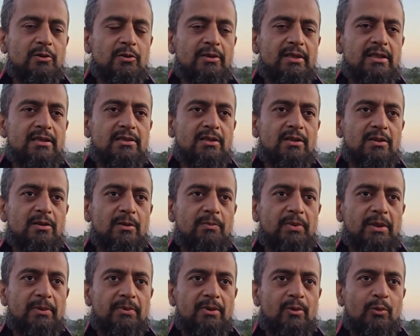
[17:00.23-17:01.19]
2 days ago,
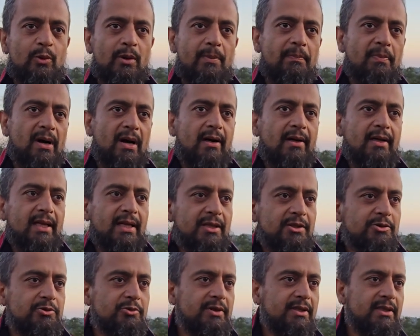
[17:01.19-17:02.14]
people were
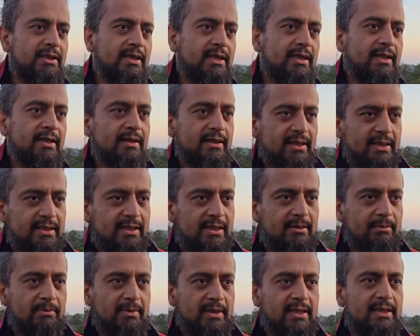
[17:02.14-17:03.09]
partying, drinking,
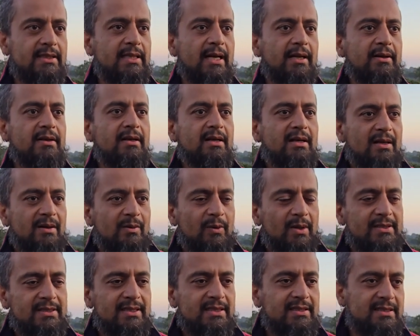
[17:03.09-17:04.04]
eating meat, and
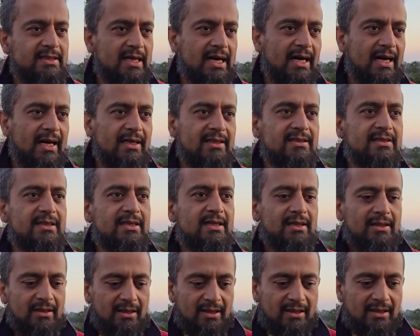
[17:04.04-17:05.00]
once he starts
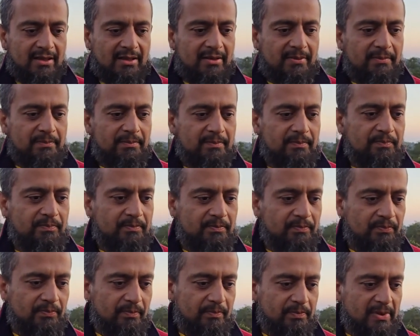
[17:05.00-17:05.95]

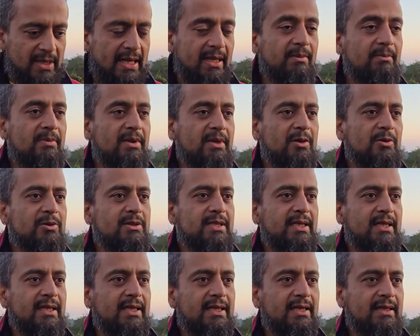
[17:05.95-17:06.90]
playing
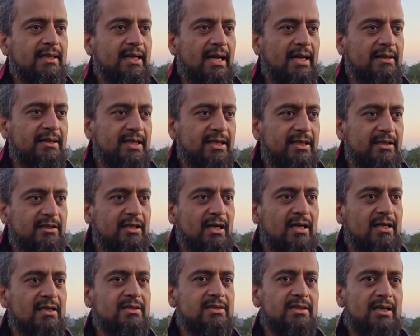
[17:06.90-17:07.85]
music and he
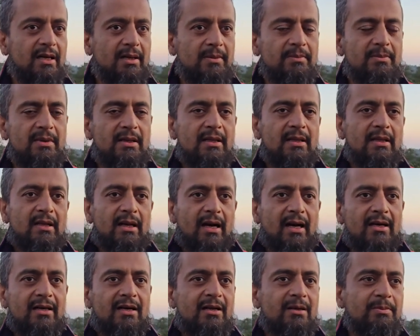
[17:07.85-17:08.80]
does some
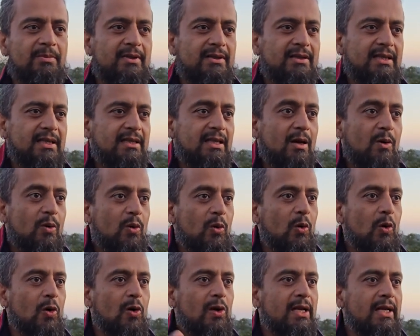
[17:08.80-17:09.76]
agarbatti, the
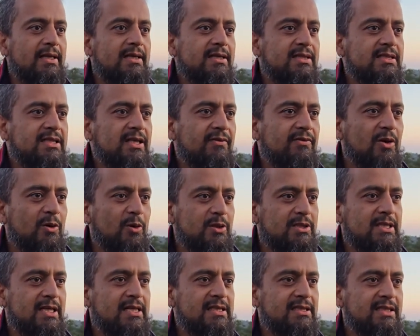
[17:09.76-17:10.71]
whole energy of the
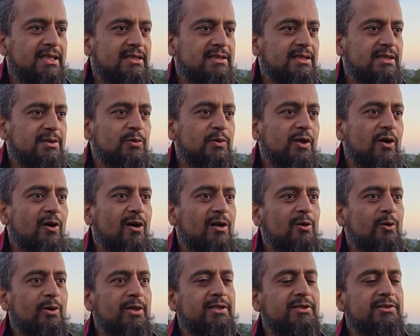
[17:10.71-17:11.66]
hotel changes. We all
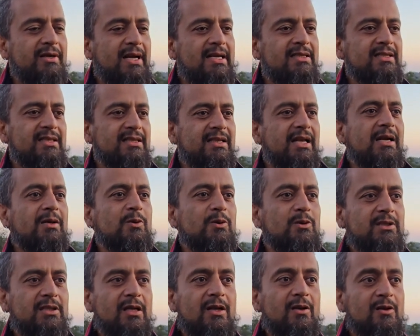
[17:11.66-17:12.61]
go in trance in that
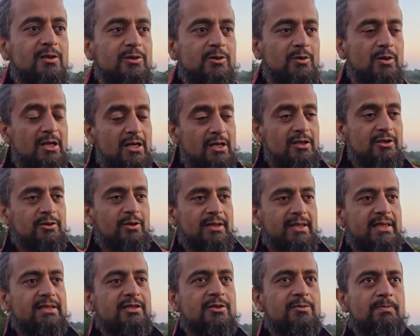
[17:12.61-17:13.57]
hotel also. So
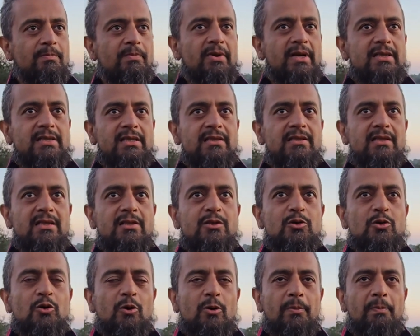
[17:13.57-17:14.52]
his presence is
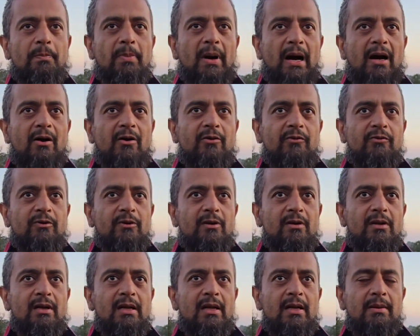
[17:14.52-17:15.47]
so
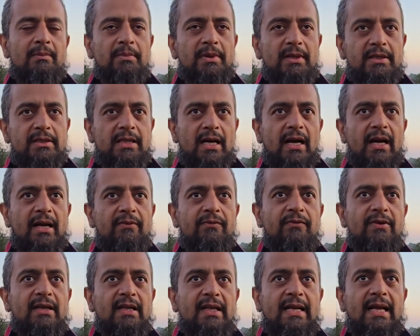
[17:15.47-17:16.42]
powerful because I
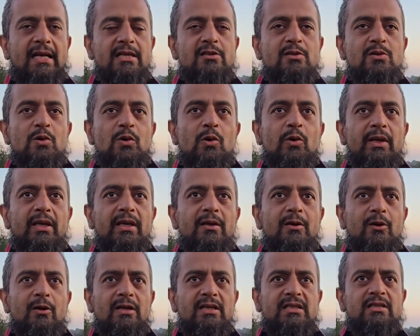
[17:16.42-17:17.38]
feel he has no
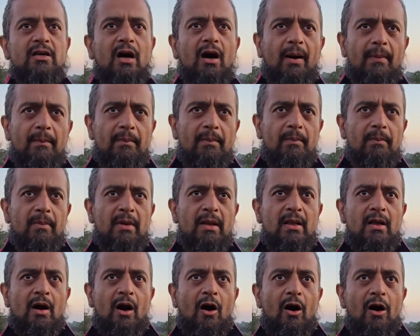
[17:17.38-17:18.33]
ego. He's
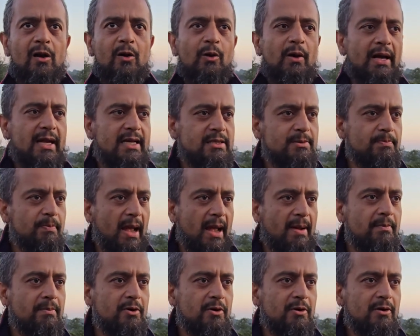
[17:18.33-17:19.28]
hollow as
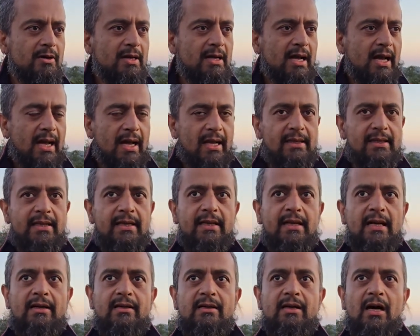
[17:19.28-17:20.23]
bamboo, and he
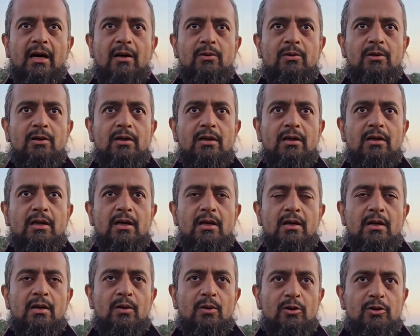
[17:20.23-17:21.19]
can download
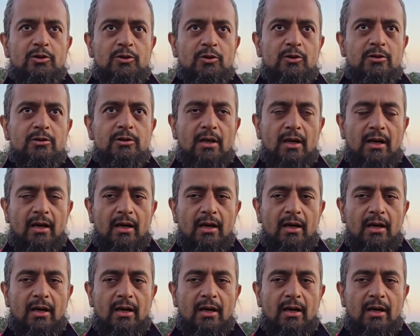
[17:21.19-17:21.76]
Osho's